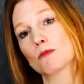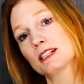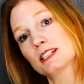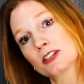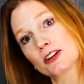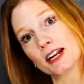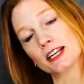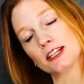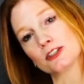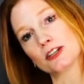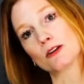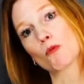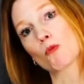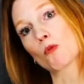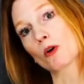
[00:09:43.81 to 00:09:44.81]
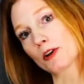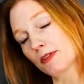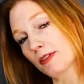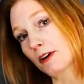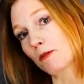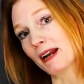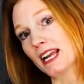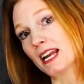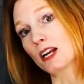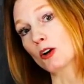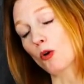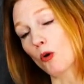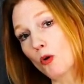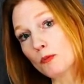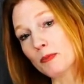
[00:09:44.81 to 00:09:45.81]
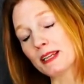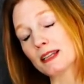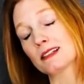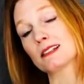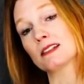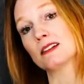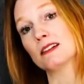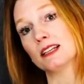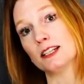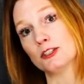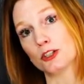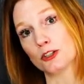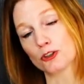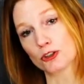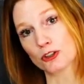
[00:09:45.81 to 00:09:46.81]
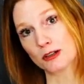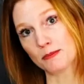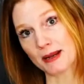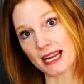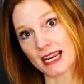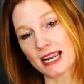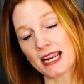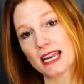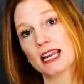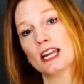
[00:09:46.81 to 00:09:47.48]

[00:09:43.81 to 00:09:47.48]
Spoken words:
Was your agent worth their weight in gold? Because a good agent should be.